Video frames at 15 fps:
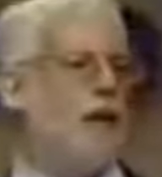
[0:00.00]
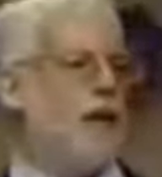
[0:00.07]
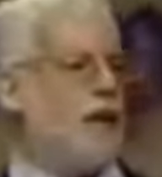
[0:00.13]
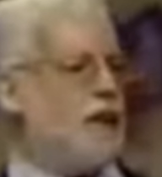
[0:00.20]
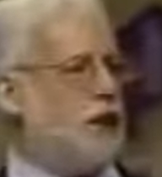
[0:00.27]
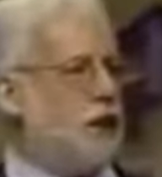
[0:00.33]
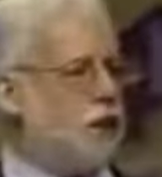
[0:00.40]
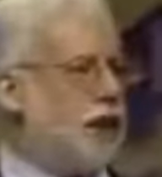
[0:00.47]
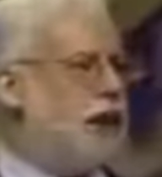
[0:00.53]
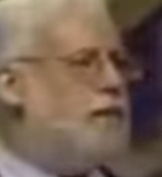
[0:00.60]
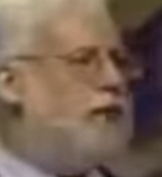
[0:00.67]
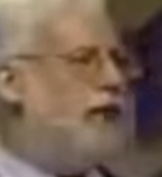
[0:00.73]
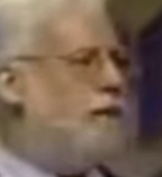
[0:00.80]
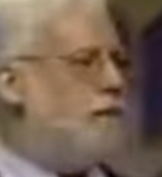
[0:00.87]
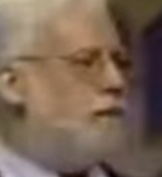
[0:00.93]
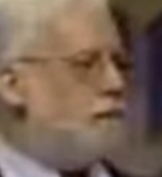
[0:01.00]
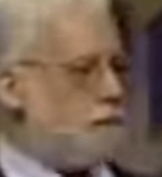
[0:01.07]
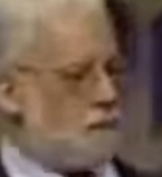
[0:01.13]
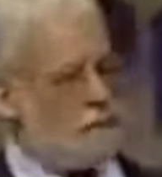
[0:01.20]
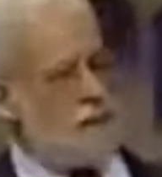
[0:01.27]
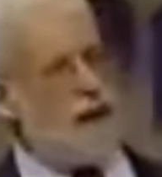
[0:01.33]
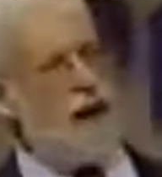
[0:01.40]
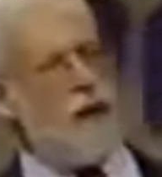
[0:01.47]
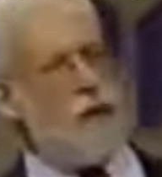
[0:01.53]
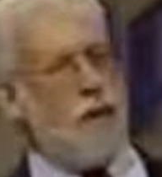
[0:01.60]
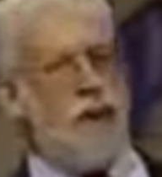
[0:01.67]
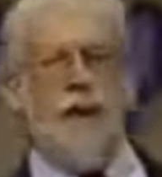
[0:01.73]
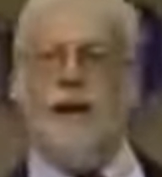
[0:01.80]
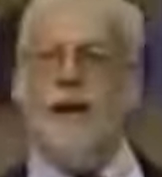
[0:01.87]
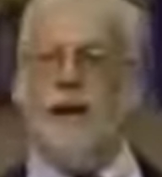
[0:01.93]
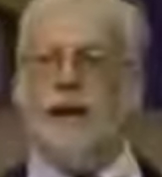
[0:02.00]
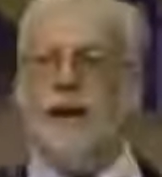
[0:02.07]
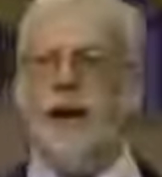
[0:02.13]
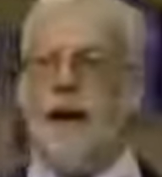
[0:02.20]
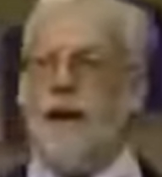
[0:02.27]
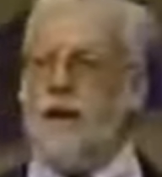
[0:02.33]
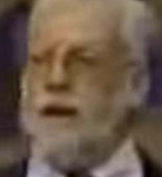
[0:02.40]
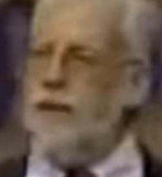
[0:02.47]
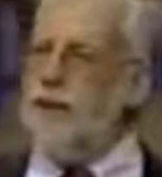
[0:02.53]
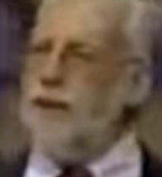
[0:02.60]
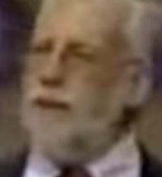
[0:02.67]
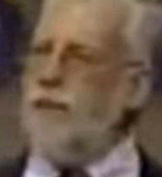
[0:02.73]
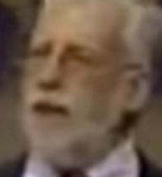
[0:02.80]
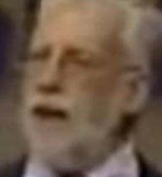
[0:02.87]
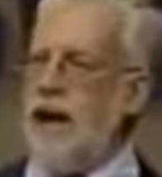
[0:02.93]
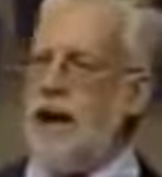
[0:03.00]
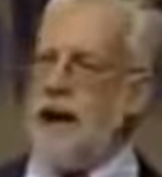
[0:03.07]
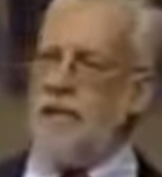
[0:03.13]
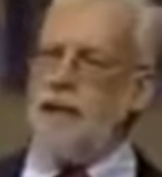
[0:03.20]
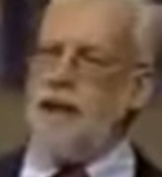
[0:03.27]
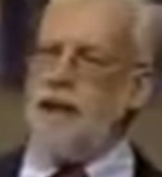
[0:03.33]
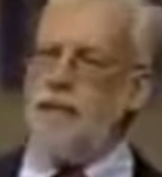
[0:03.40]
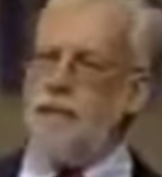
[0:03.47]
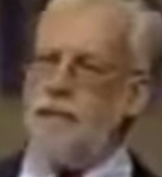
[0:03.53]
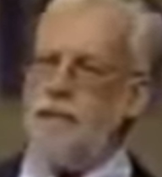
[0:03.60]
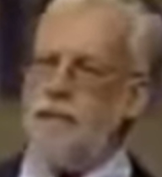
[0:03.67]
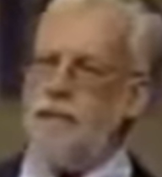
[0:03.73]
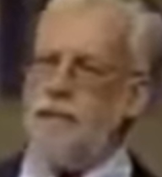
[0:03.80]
and with an extremely profound knowledge of human anatomy.